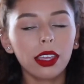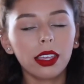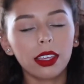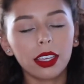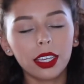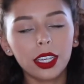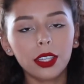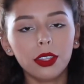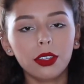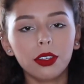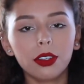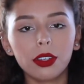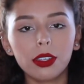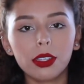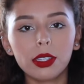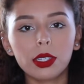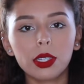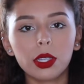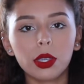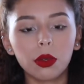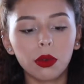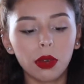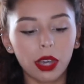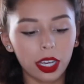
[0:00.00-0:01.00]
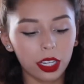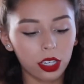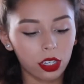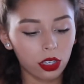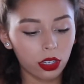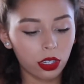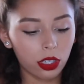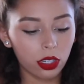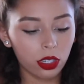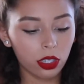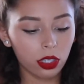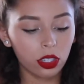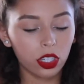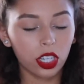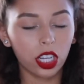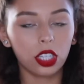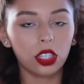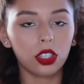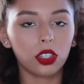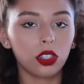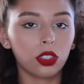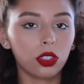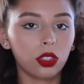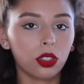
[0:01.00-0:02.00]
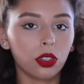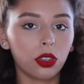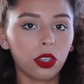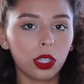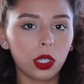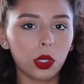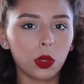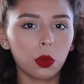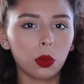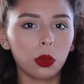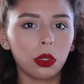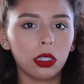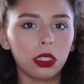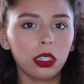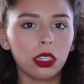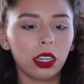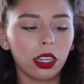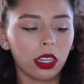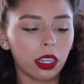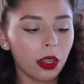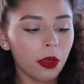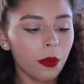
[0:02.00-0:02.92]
either, so I just changed to this one.